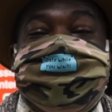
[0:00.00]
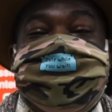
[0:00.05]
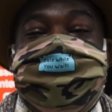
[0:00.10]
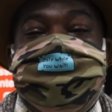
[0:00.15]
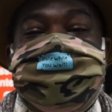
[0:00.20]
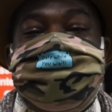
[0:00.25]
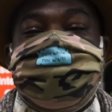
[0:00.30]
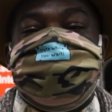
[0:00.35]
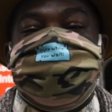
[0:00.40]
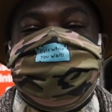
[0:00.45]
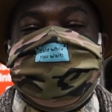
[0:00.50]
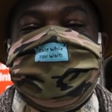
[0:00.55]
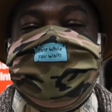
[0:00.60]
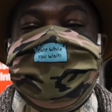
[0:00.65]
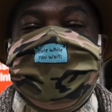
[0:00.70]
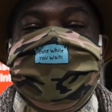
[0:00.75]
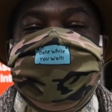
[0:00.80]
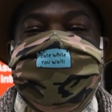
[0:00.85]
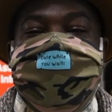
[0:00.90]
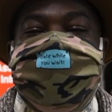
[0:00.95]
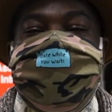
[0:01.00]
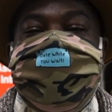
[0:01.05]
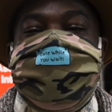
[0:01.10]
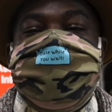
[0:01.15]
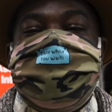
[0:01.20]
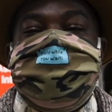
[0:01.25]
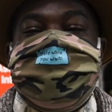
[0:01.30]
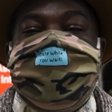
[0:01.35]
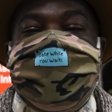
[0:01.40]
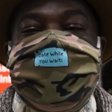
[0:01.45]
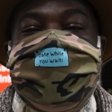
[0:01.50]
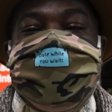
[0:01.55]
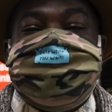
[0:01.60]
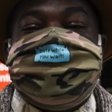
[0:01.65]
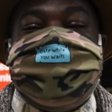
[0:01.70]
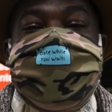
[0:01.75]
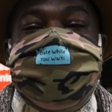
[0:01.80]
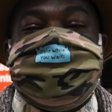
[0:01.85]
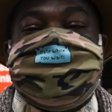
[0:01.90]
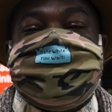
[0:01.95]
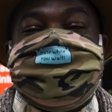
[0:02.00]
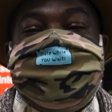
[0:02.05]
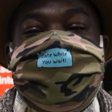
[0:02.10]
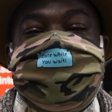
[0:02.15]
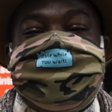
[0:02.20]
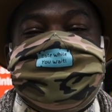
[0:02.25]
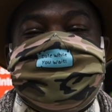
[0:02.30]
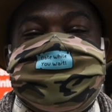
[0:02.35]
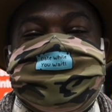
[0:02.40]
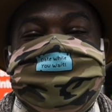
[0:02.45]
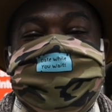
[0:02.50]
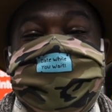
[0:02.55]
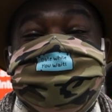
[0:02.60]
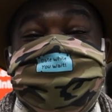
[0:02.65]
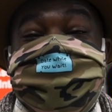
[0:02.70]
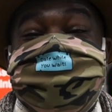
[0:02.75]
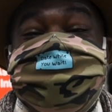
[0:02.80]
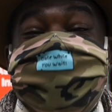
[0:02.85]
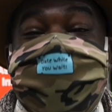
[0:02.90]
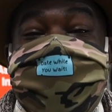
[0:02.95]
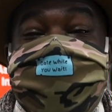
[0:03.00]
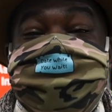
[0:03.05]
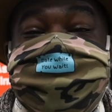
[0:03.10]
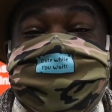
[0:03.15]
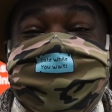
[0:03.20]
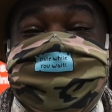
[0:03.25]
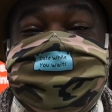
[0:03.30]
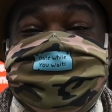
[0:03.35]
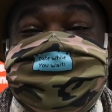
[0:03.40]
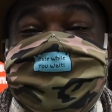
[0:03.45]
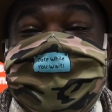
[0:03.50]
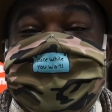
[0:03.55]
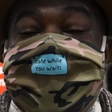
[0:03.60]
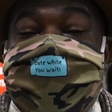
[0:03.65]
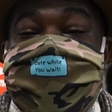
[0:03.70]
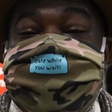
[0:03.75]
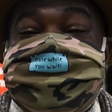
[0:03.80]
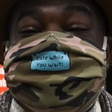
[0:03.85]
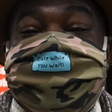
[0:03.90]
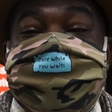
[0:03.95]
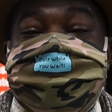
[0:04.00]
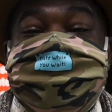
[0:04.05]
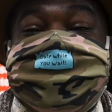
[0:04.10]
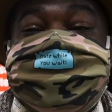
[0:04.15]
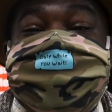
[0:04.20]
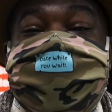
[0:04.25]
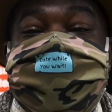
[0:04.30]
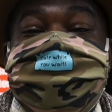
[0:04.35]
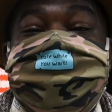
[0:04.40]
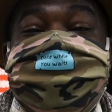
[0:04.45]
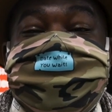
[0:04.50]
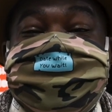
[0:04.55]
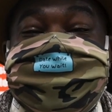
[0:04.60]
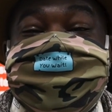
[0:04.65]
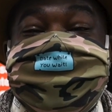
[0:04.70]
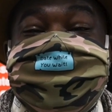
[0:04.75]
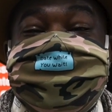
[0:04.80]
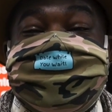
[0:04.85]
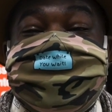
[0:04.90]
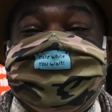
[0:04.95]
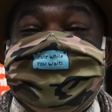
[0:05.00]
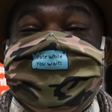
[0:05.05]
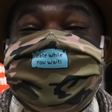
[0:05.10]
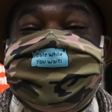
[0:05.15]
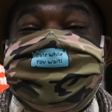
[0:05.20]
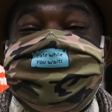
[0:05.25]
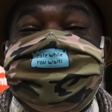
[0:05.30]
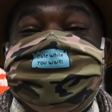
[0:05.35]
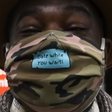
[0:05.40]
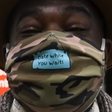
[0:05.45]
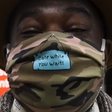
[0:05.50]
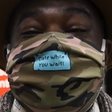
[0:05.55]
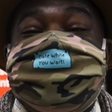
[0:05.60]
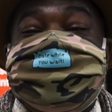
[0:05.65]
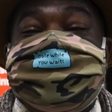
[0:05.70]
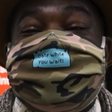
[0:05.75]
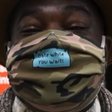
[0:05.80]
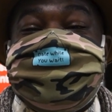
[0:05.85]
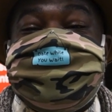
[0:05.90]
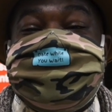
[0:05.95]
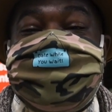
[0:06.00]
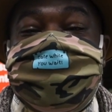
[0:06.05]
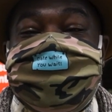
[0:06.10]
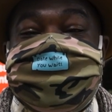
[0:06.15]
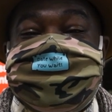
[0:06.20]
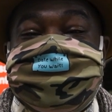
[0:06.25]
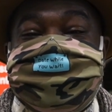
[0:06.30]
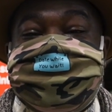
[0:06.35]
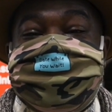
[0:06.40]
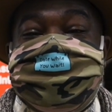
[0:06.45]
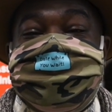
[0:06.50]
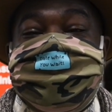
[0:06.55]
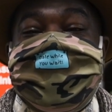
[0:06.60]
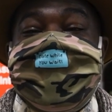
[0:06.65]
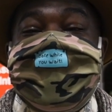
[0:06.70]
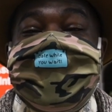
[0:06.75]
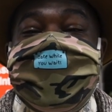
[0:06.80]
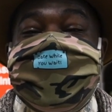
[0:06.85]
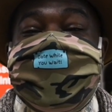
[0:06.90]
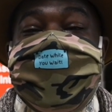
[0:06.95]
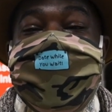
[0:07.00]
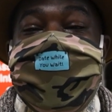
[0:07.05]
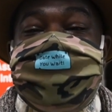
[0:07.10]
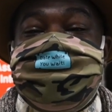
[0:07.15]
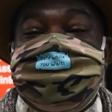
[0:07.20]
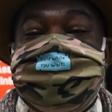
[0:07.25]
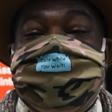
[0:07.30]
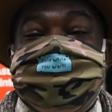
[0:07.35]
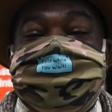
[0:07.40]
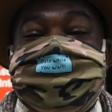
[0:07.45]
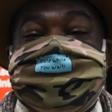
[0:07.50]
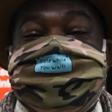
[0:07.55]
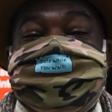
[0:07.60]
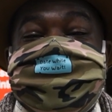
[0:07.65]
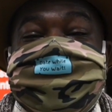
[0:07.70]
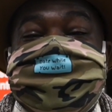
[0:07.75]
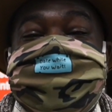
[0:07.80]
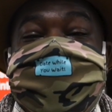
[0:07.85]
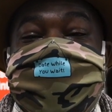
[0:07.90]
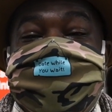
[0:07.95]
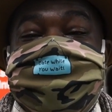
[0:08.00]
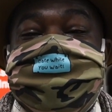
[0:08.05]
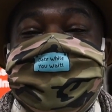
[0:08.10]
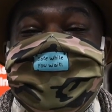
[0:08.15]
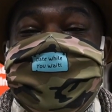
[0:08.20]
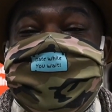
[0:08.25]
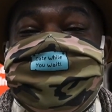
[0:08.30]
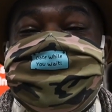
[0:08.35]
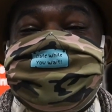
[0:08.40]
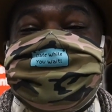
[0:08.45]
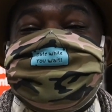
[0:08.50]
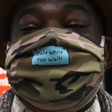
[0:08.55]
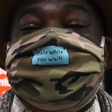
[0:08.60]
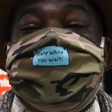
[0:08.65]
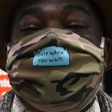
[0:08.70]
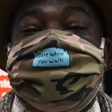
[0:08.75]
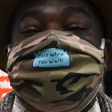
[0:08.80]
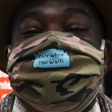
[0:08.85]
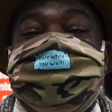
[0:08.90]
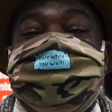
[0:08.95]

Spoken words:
can. Hi, I'm Thomas Knox, and for 5 years, I set up a table and chairs in the New York City subway system and asked people to sit down and disconnect from